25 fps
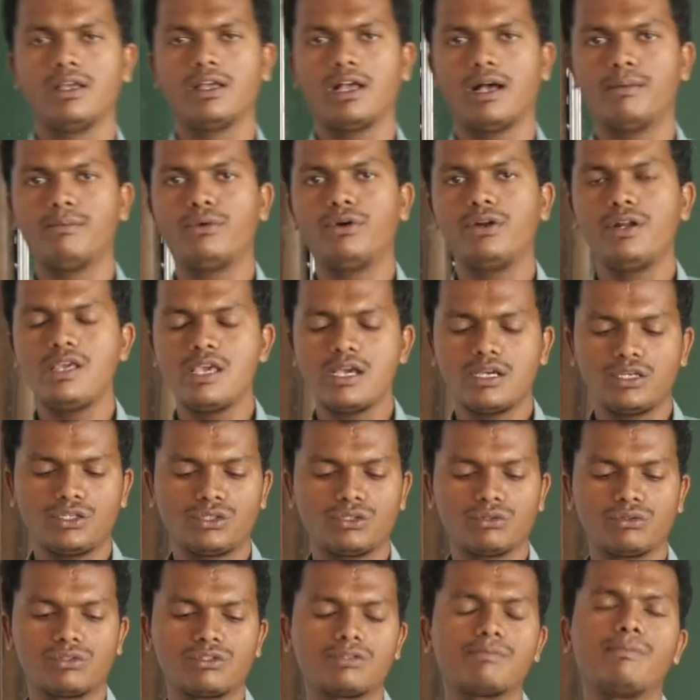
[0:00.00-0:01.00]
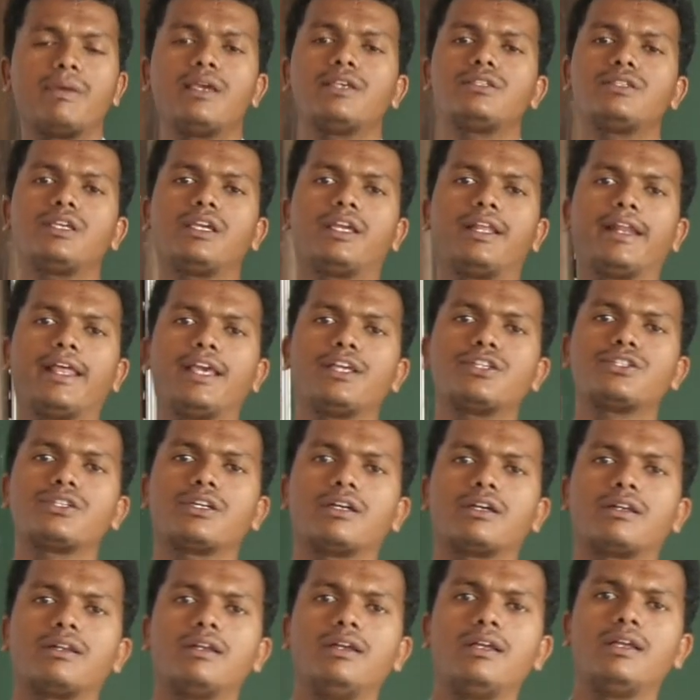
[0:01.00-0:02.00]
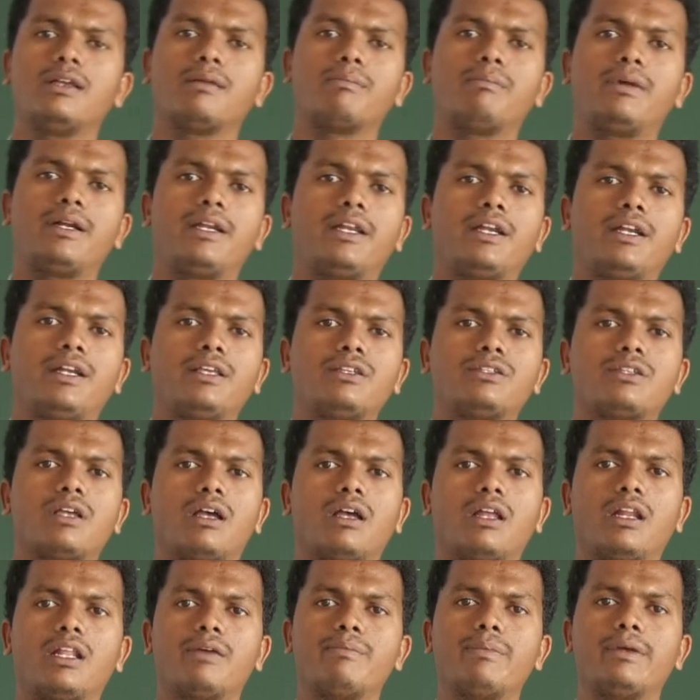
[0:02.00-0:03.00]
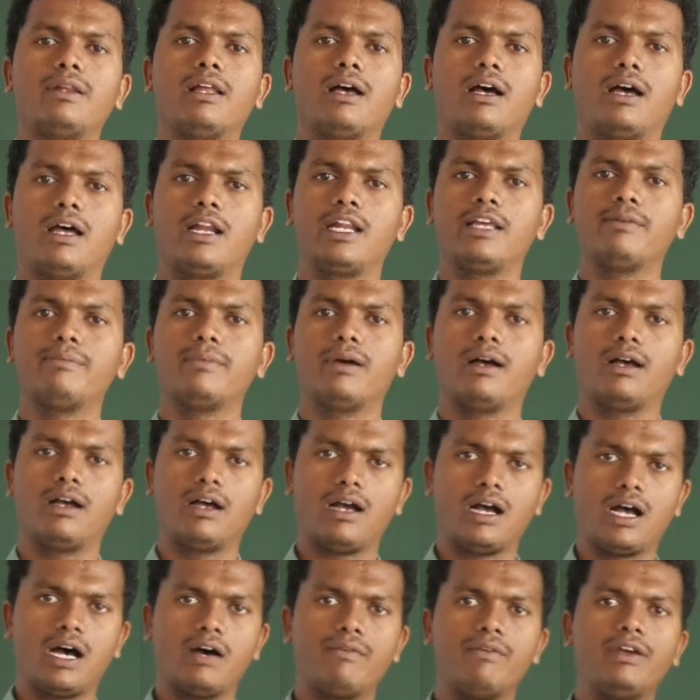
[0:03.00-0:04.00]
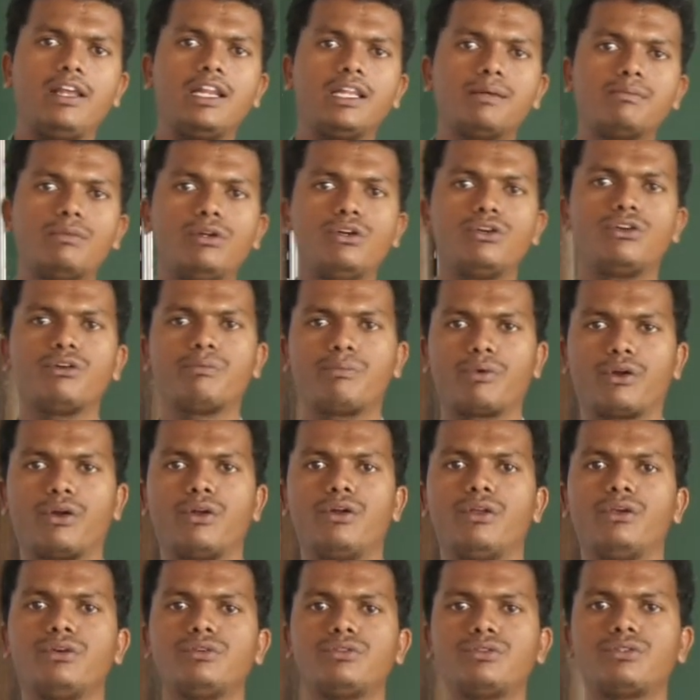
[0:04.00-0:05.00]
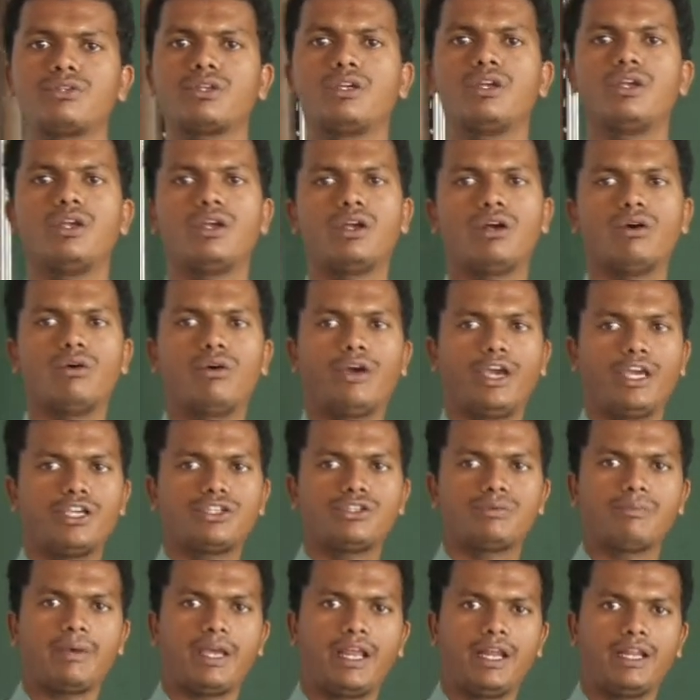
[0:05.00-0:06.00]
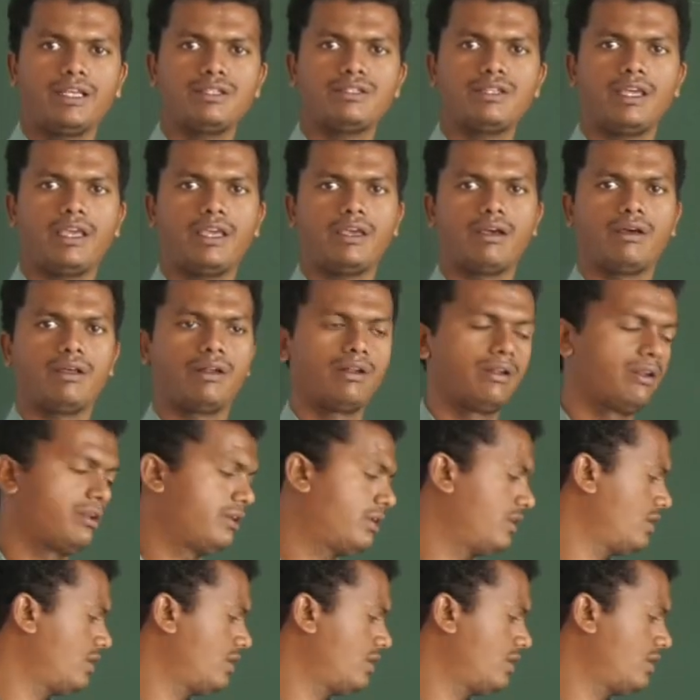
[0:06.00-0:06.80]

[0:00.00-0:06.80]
Ammonia shows basic nature, but it is unavailable to produce OH minus ion.